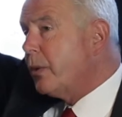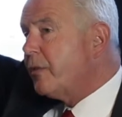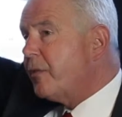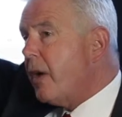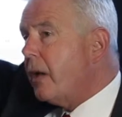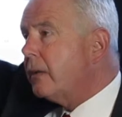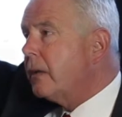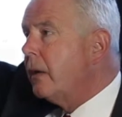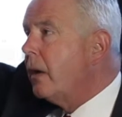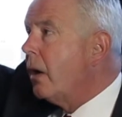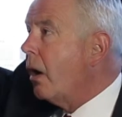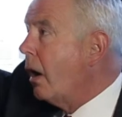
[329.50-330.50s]
would have felt
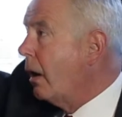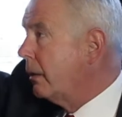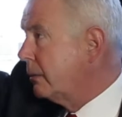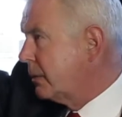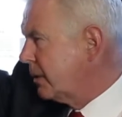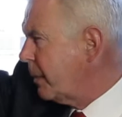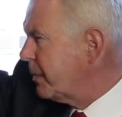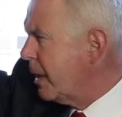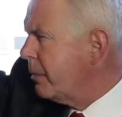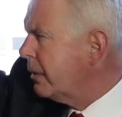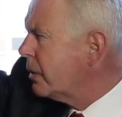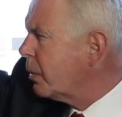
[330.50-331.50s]
on
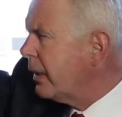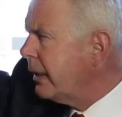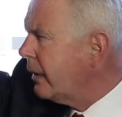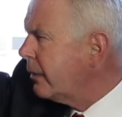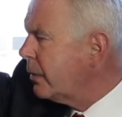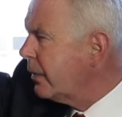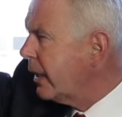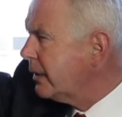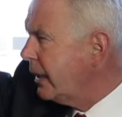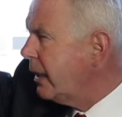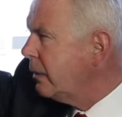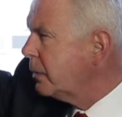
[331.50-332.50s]
September the 28th,
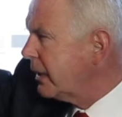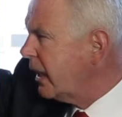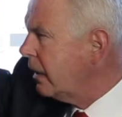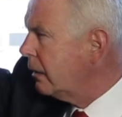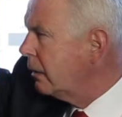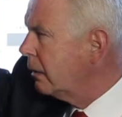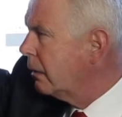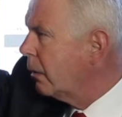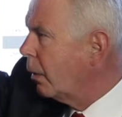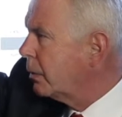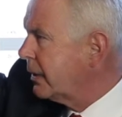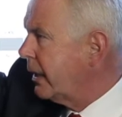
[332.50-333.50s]
2008, was that it?
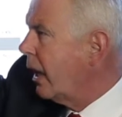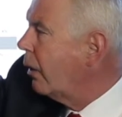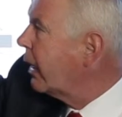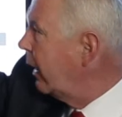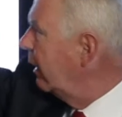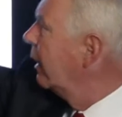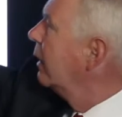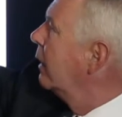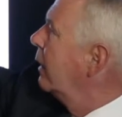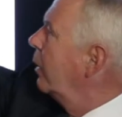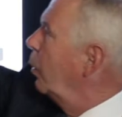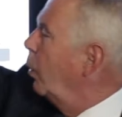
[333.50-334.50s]
Yep. Oh, was it? Yeah, okay,
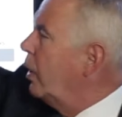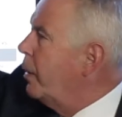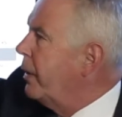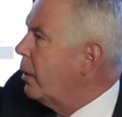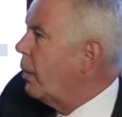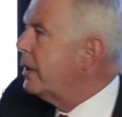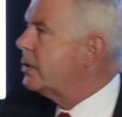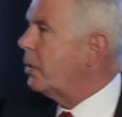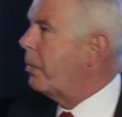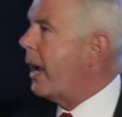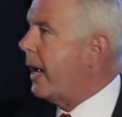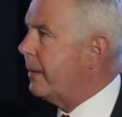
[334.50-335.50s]
wouldn't have been quite
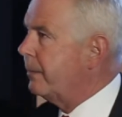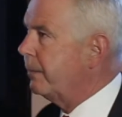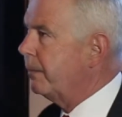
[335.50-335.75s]
so bad.